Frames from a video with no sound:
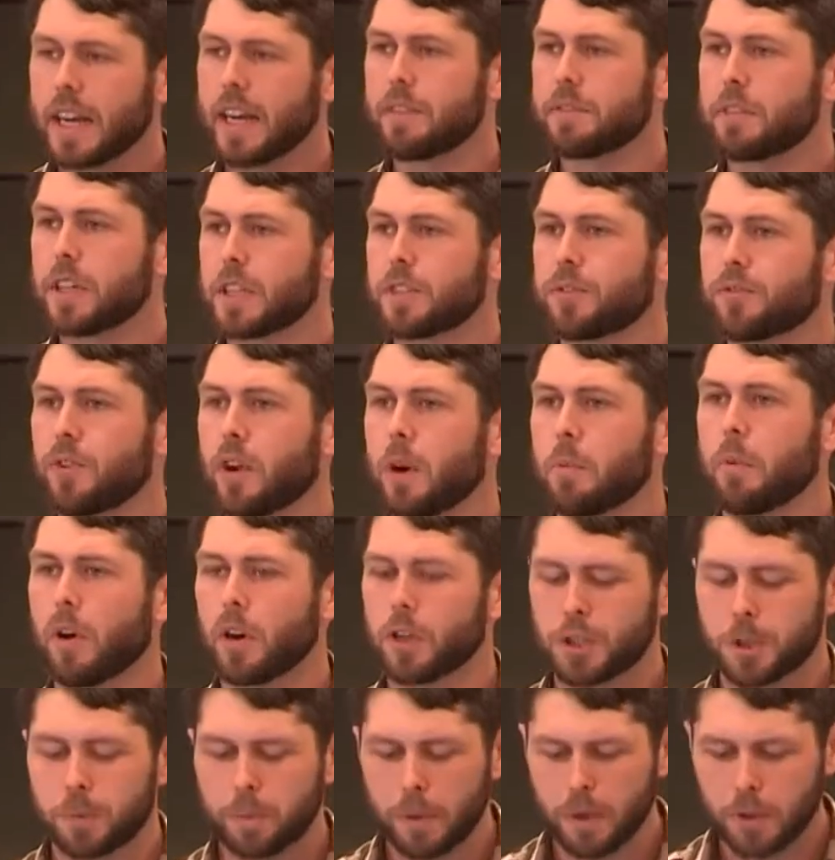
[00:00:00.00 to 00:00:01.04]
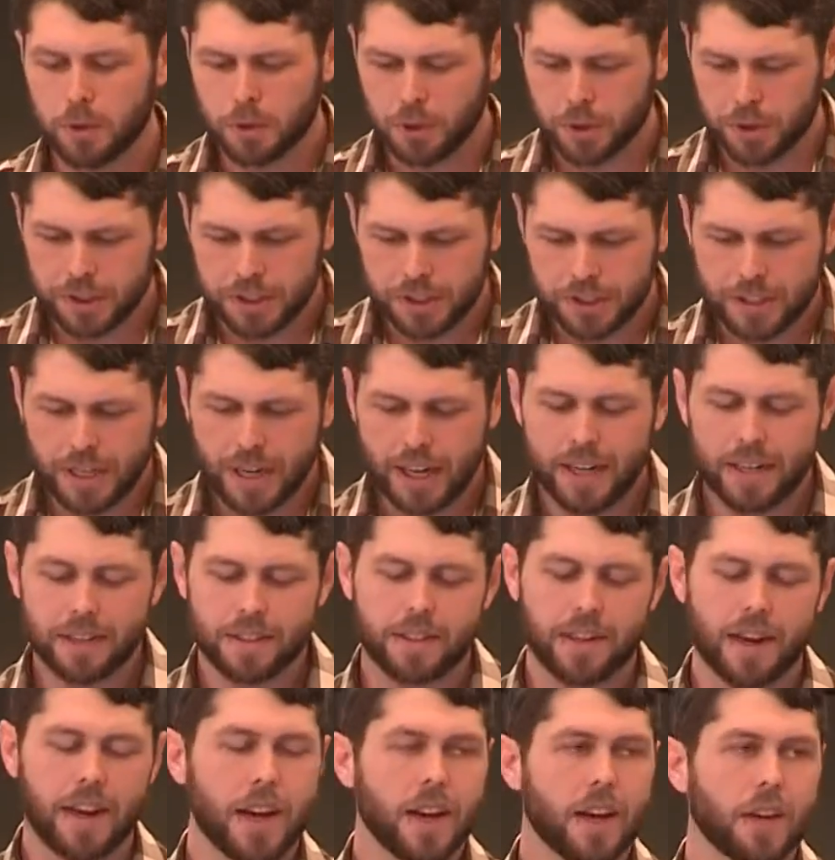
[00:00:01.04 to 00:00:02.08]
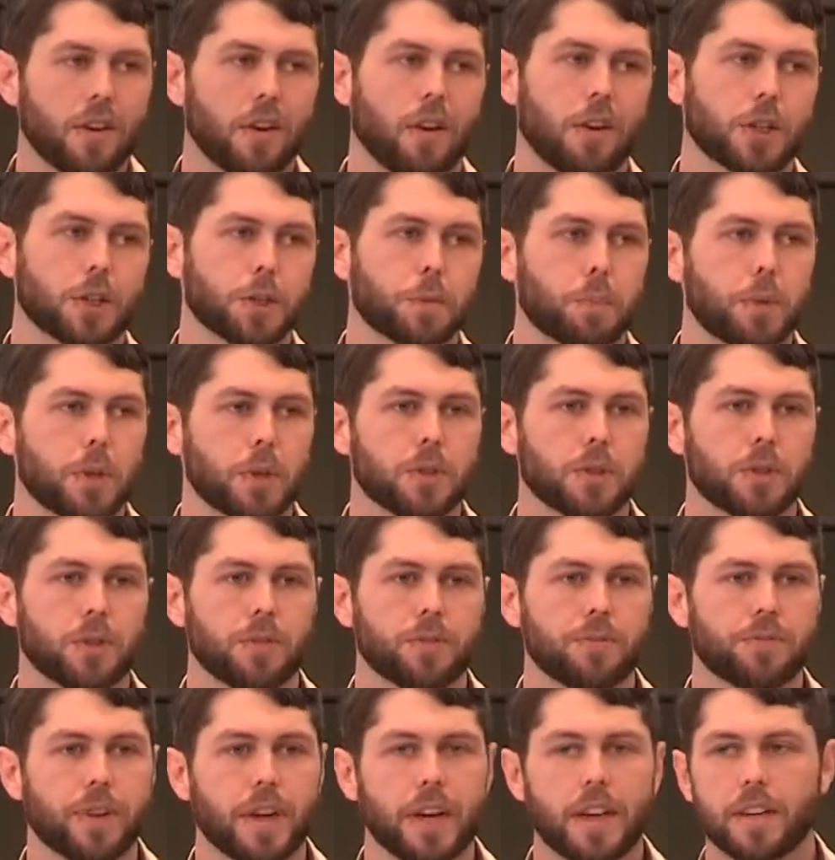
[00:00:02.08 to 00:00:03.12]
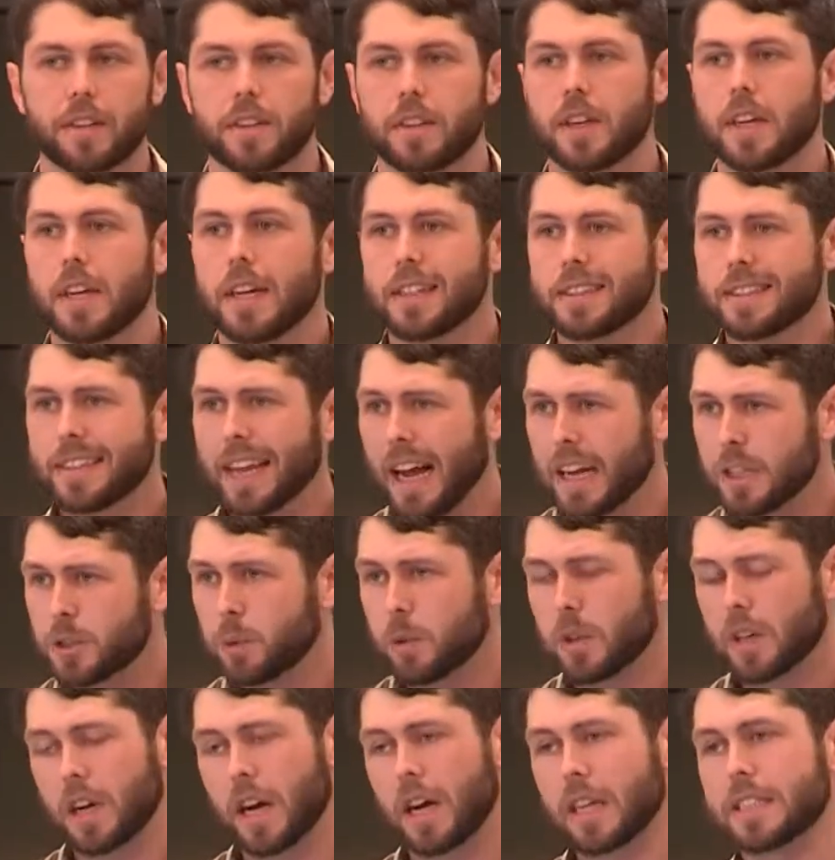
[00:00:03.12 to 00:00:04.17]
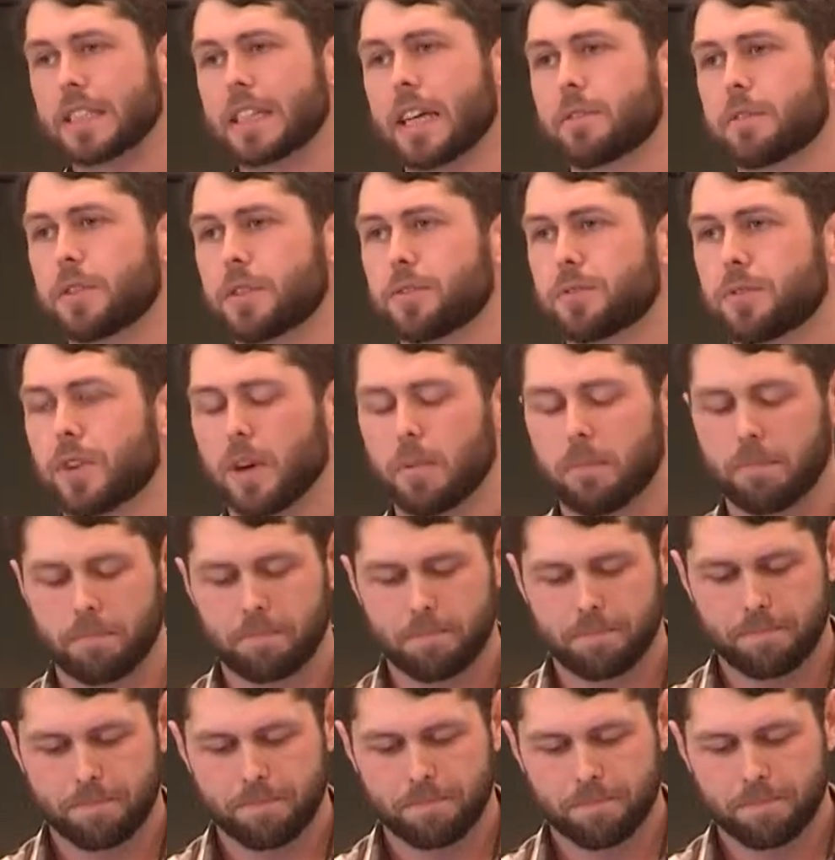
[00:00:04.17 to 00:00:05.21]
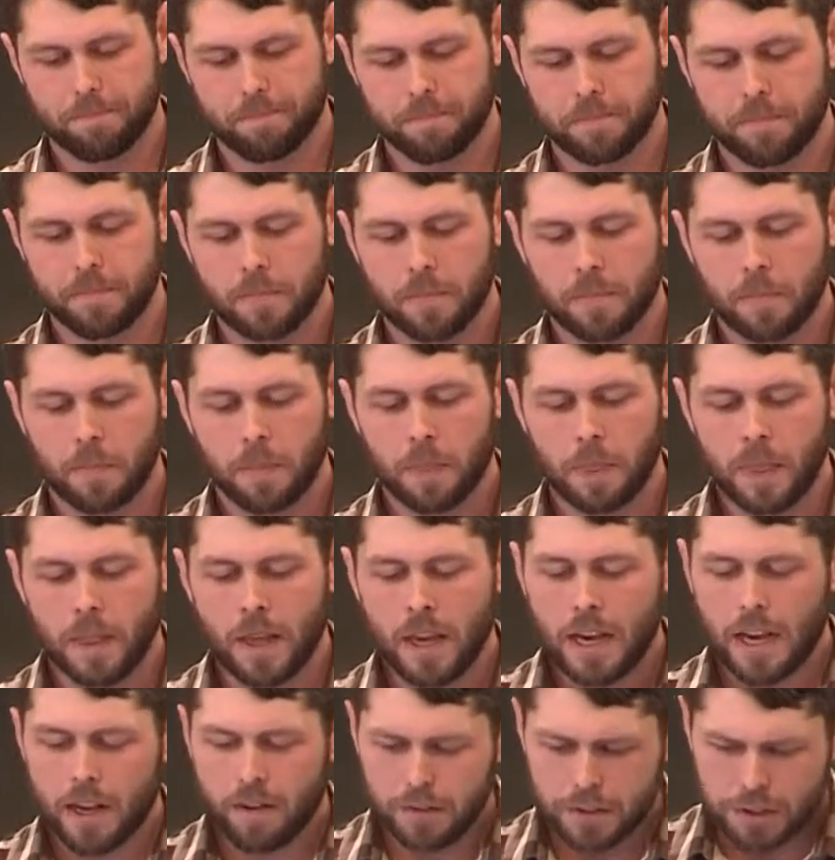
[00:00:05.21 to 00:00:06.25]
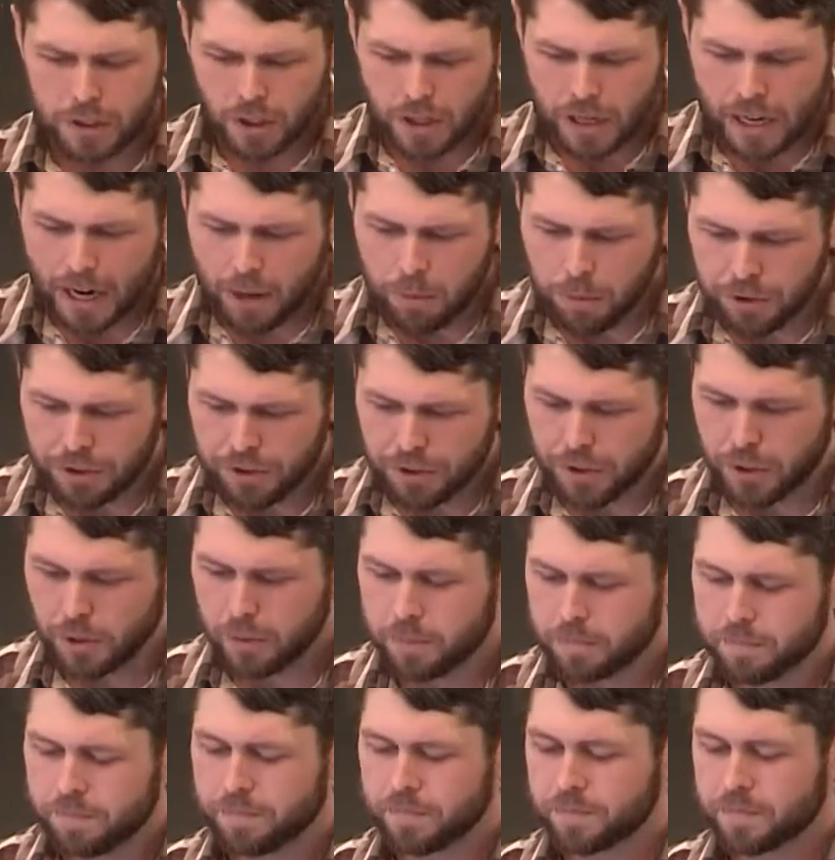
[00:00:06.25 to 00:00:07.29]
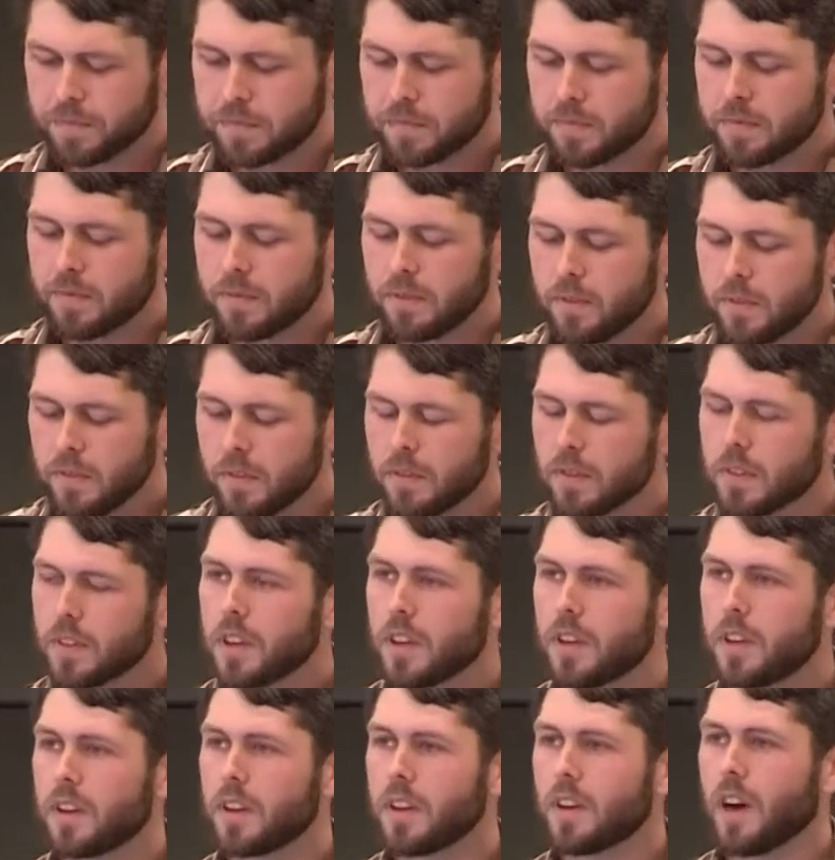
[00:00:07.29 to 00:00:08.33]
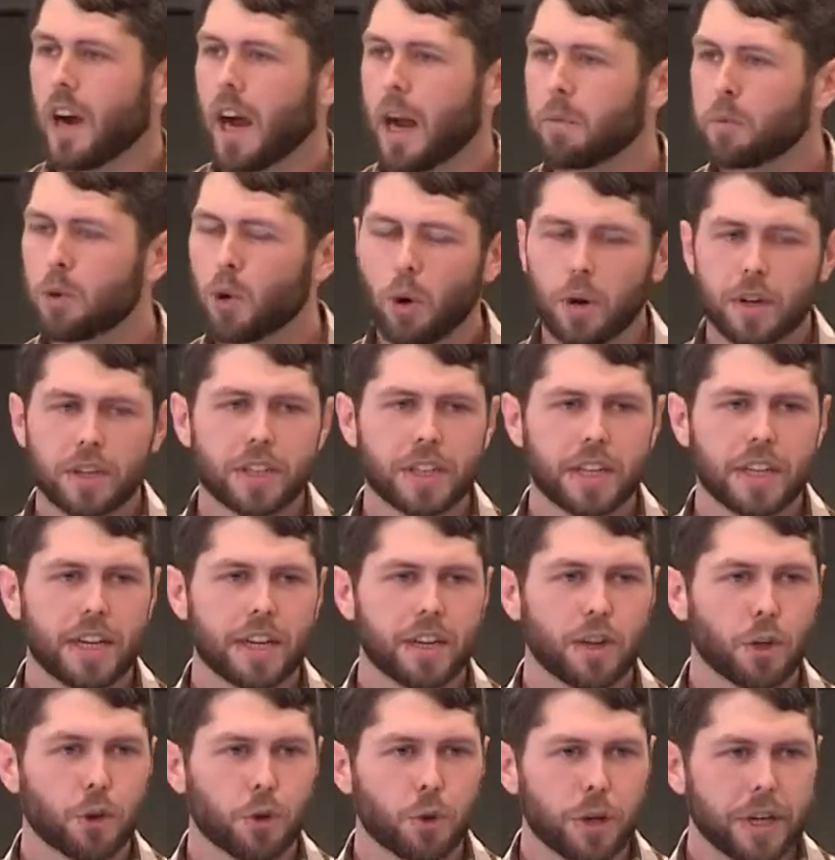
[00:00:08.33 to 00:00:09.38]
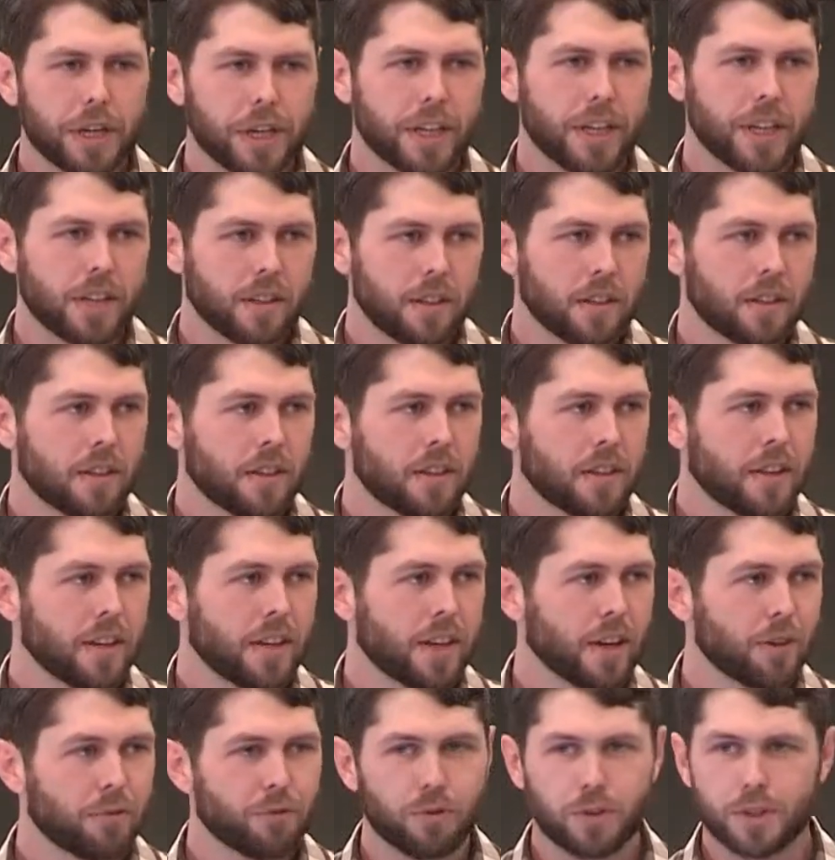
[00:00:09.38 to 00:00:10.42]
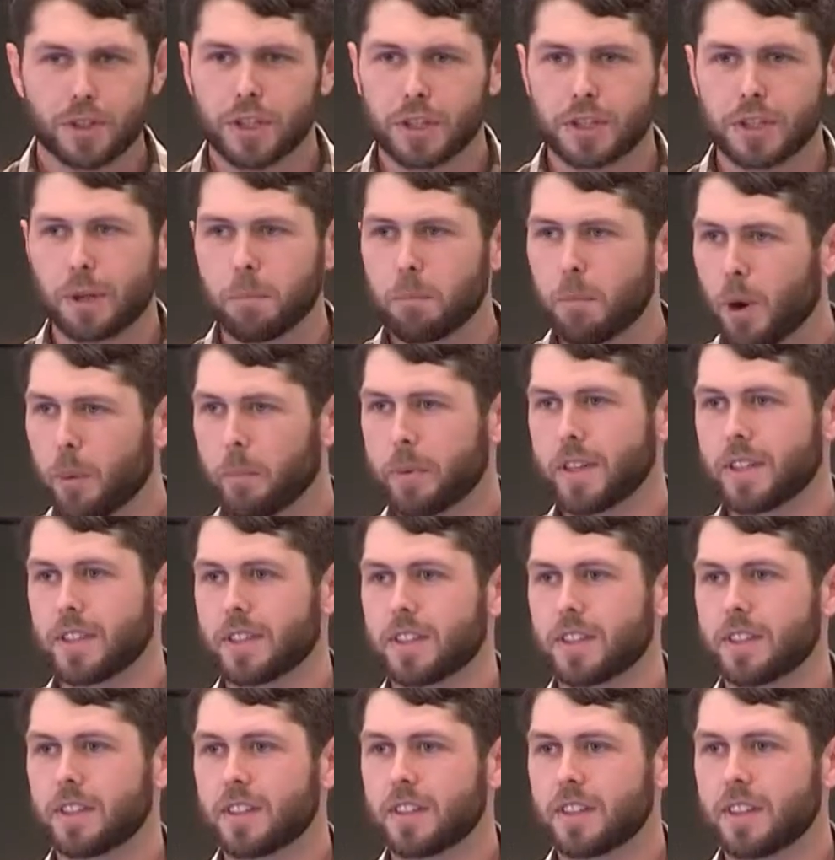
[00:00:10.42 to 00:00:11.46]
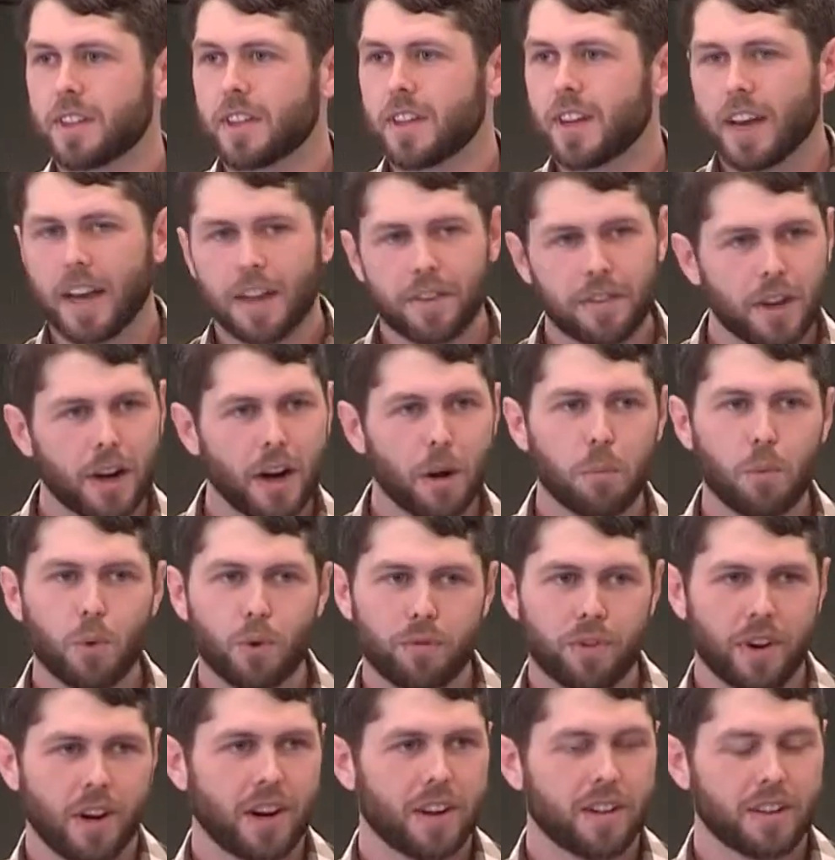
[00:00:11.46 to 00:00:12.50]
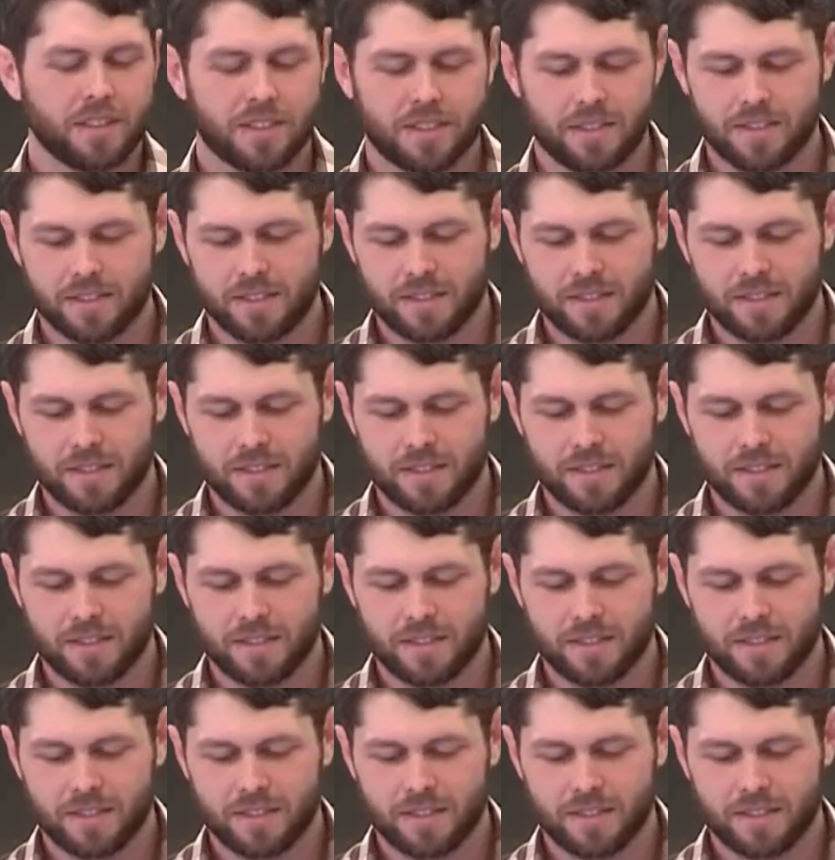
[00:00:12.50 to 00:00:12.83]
saved us from our spiritual state and our spiritual fate. That's what God saved us from. And if it's okay with you, I'm going to get Greeky here for just a moment, and then I'll move on.